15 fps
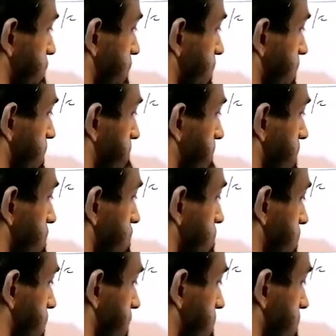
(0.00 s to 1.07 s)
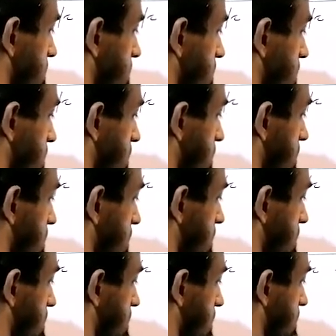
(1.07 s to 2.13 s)
for a month unit.
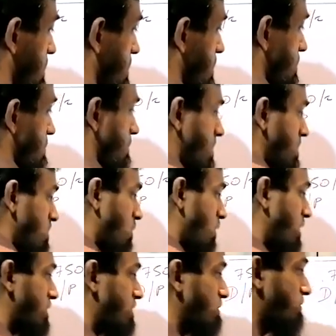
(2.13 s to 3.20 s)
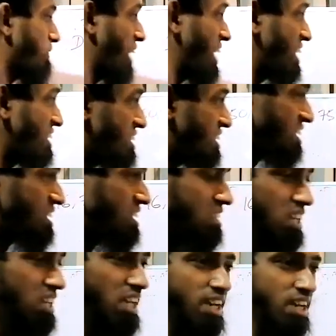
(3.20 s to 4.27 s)
When you're going to find
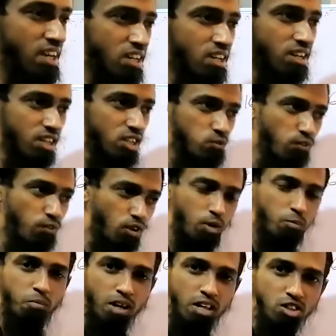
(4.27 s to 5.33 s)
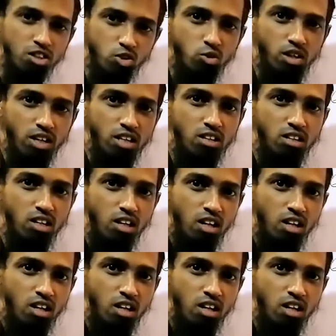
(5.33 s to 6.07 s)
the interest for a month unit,